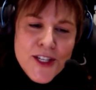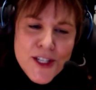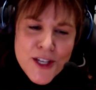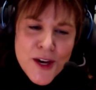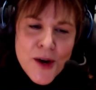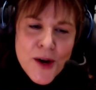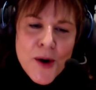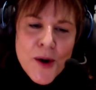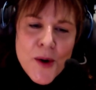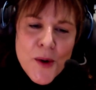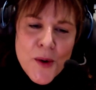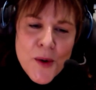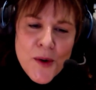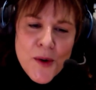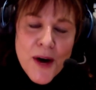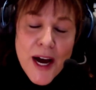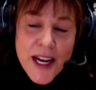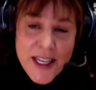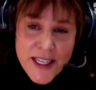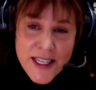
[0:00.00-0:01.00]

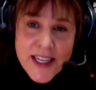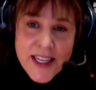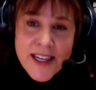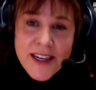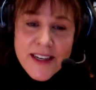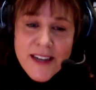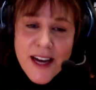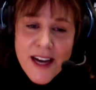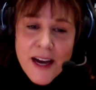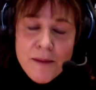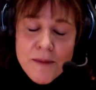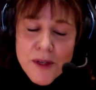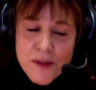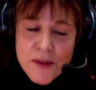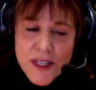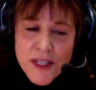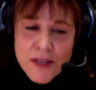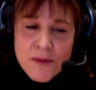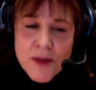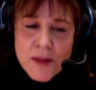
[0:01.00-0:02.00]
So I did it. I
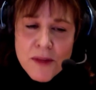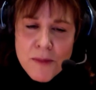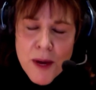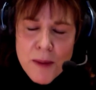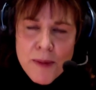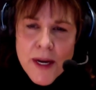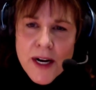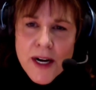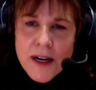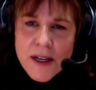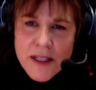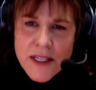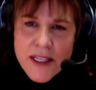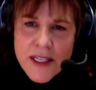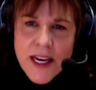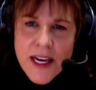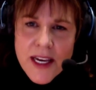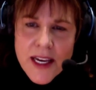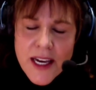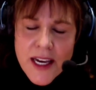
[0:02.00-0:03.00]
moved in with my parents
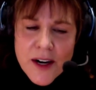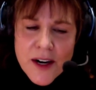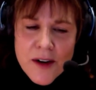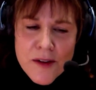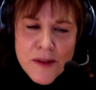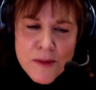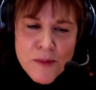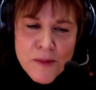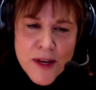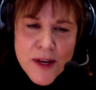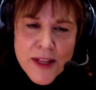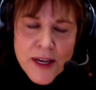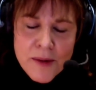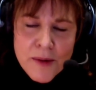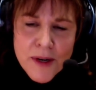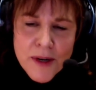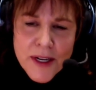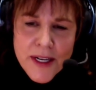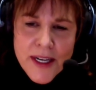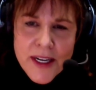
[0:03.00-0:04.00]
to take care of them while they
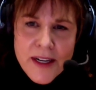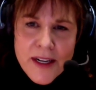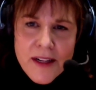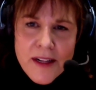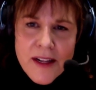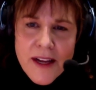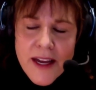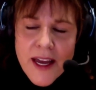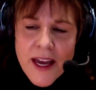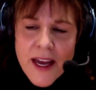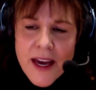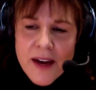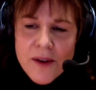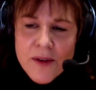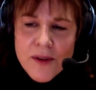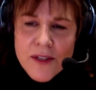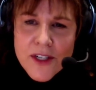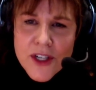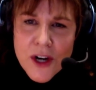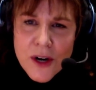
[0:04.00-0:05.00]
were ill
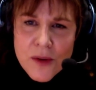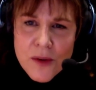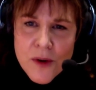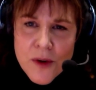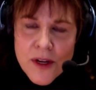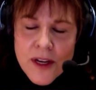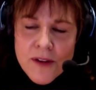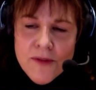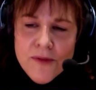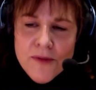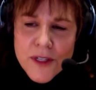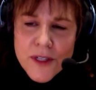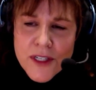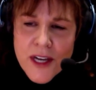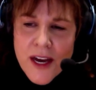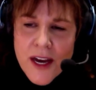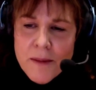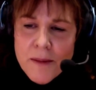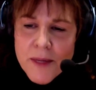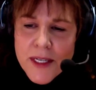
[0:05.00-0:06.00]
and started working full
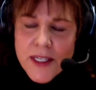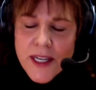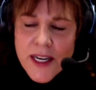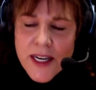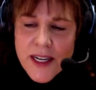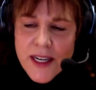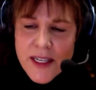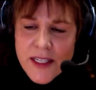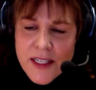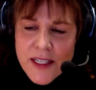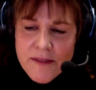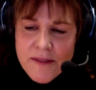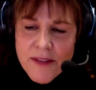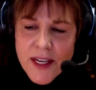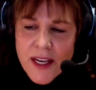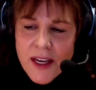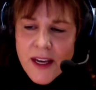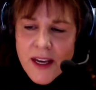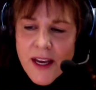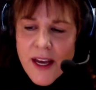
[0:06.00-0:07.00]
time on Day 9
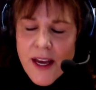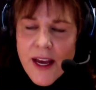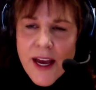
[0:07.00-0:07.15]
TV.